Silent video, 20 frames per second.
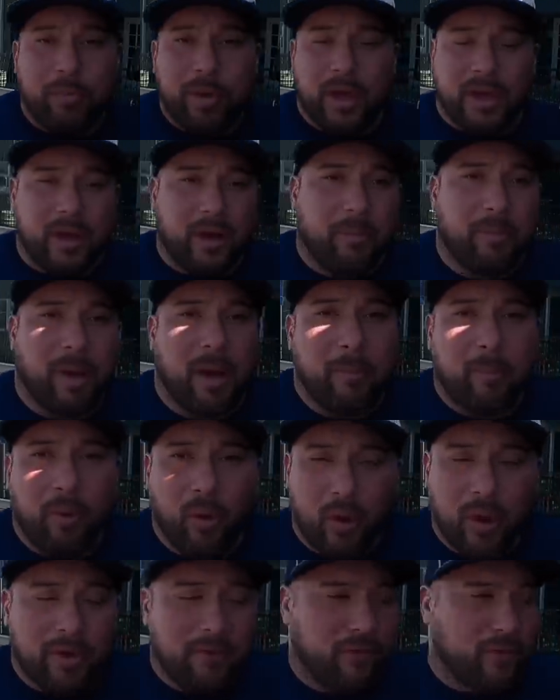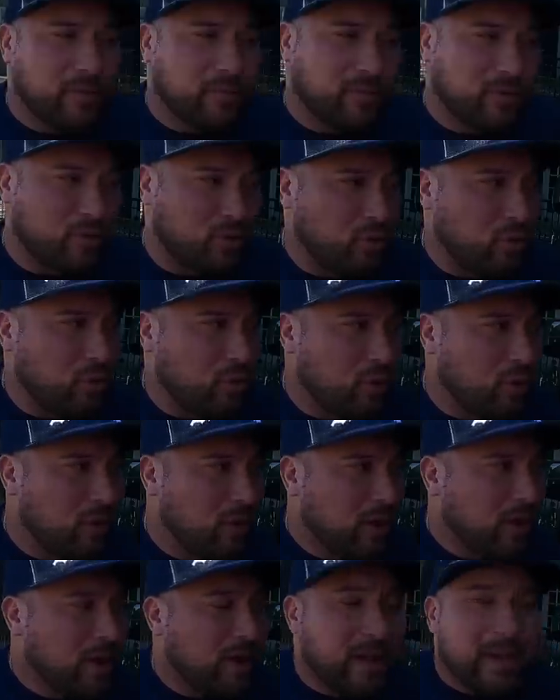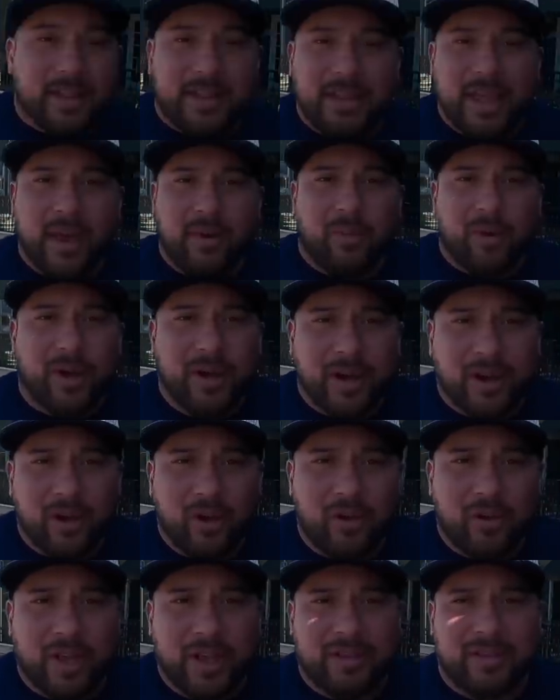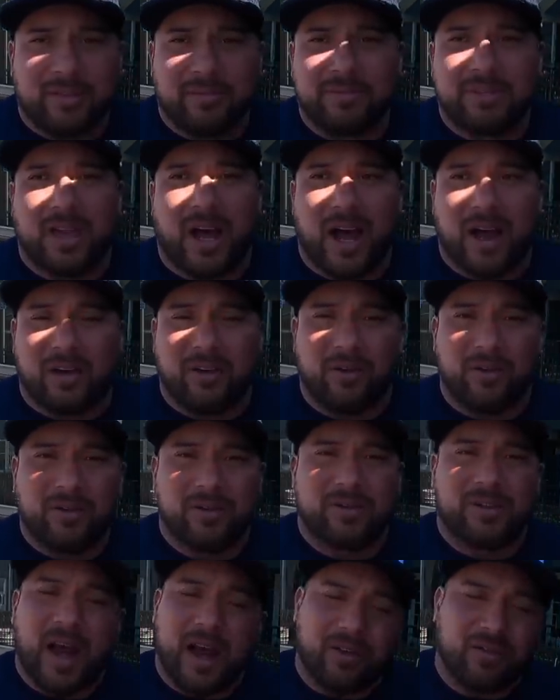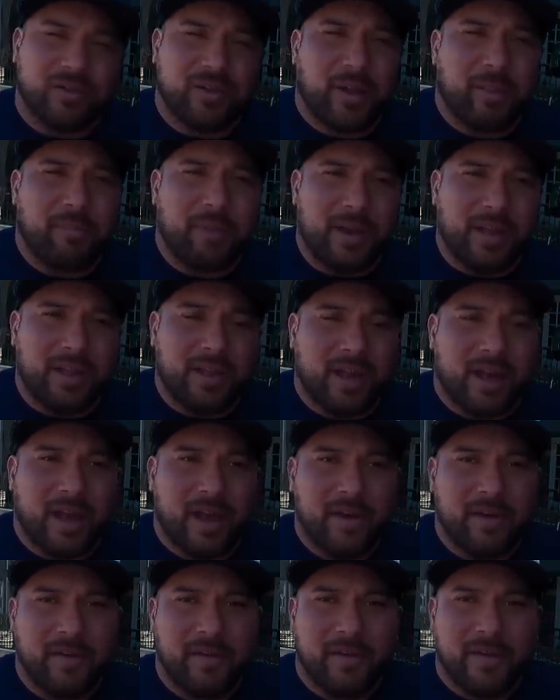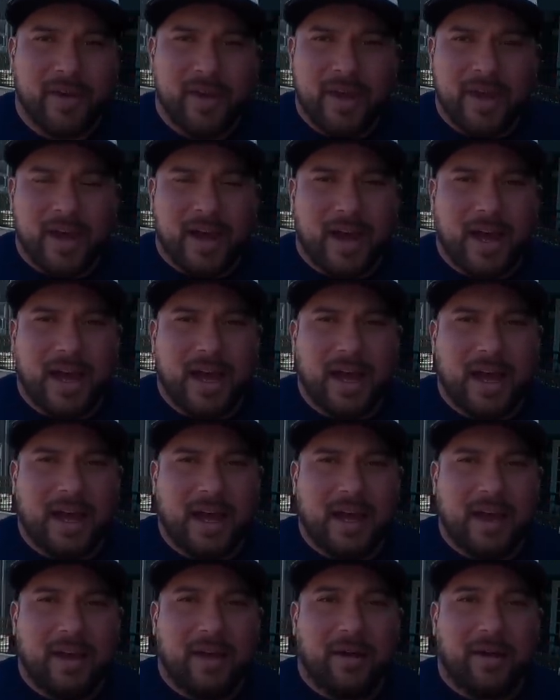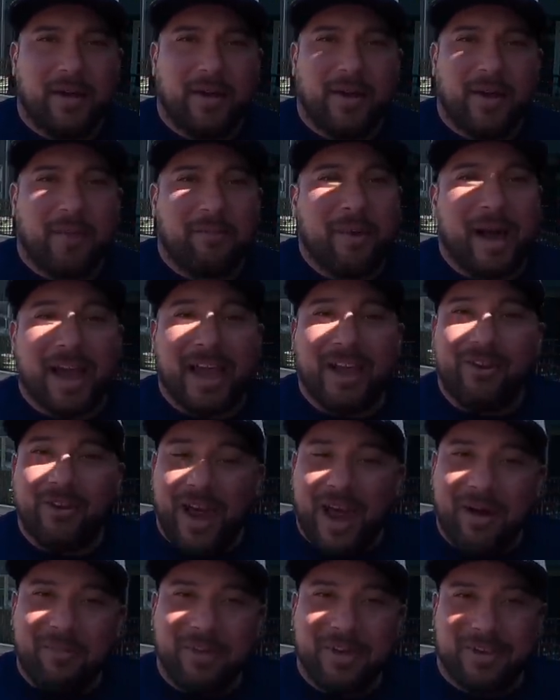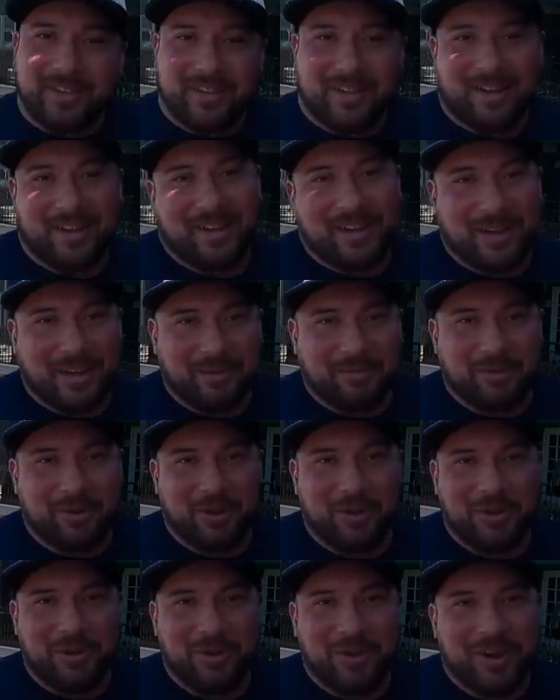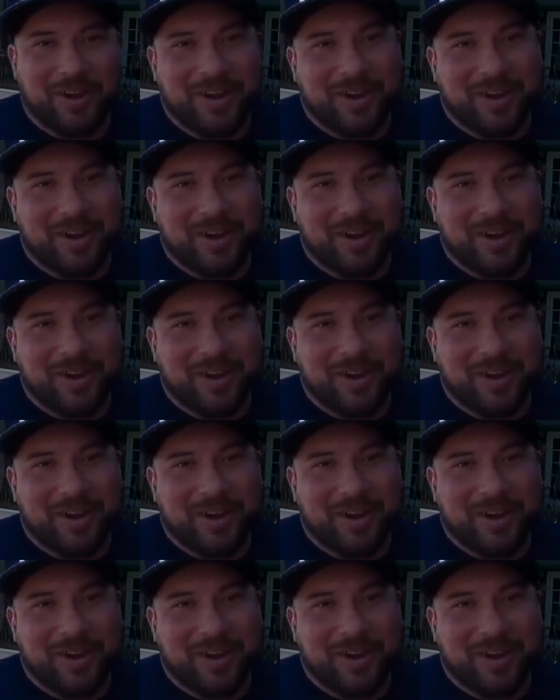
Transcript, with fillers: pick up my boy from school. Then we're gonna go get some tacos, tacos a piña. Uh, my grandma's gonna come through.